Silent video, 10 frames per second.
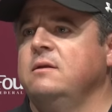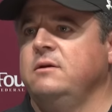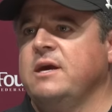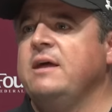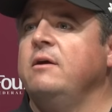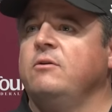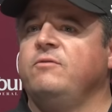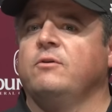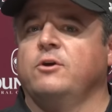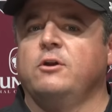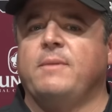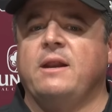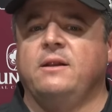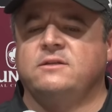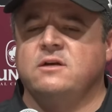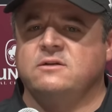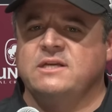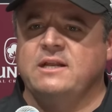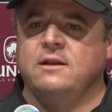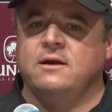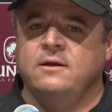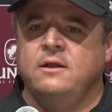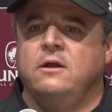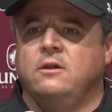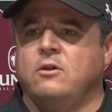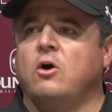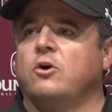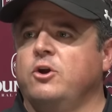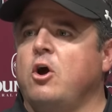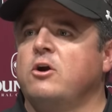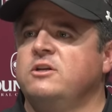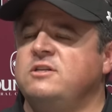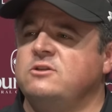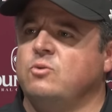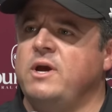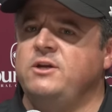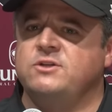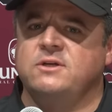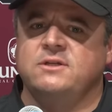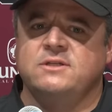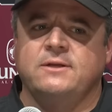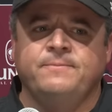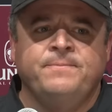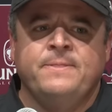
You feel good about it. And it starts to get into longer yardage situations, and